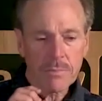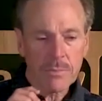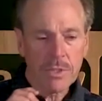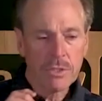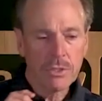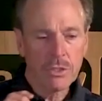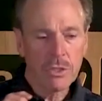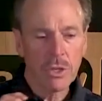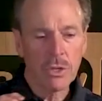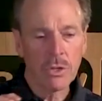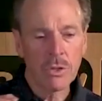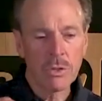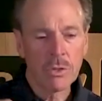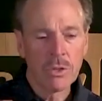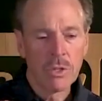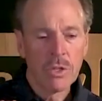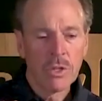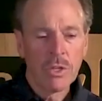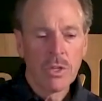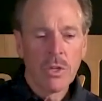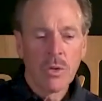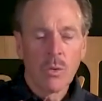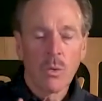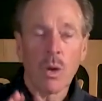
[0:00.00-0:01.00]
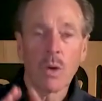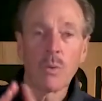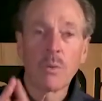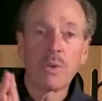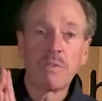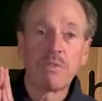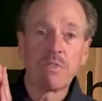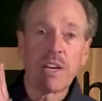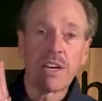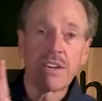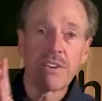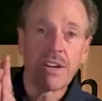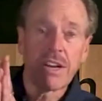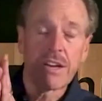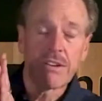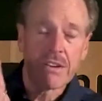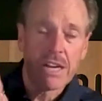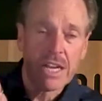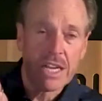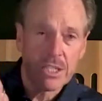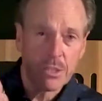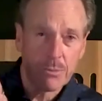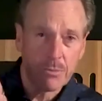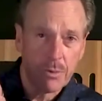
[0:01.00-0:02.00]
So what we found out
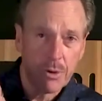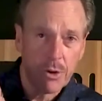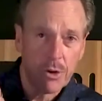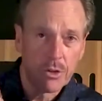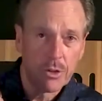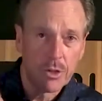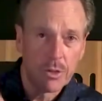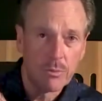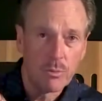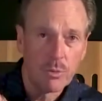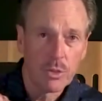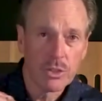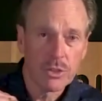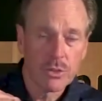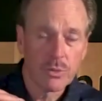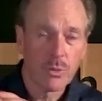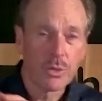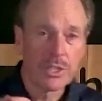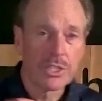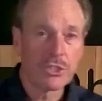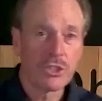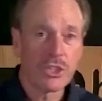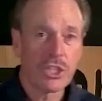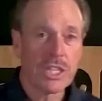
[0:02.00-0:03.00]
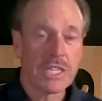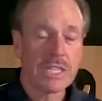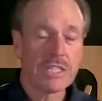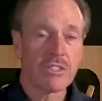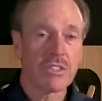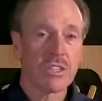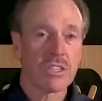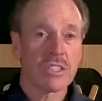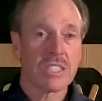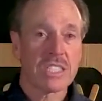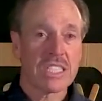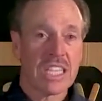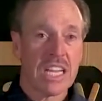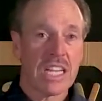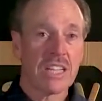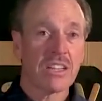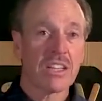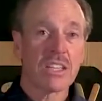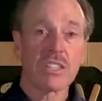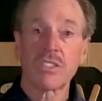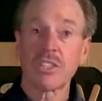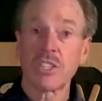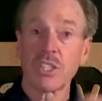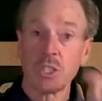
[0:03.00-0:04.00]
last program was when Jesus said
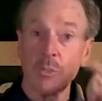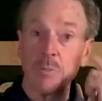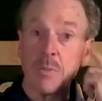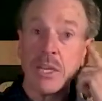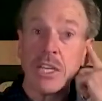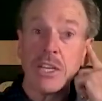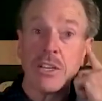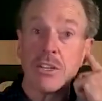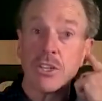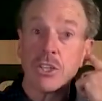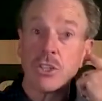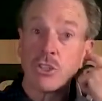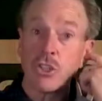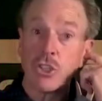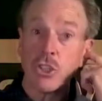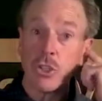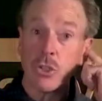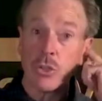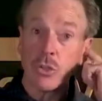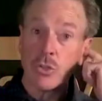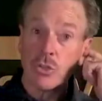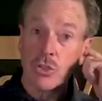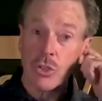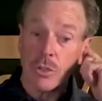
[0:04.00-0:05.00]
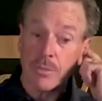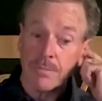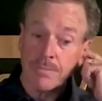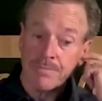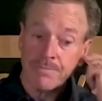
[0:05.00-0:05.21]
this, he's speaking to Jews,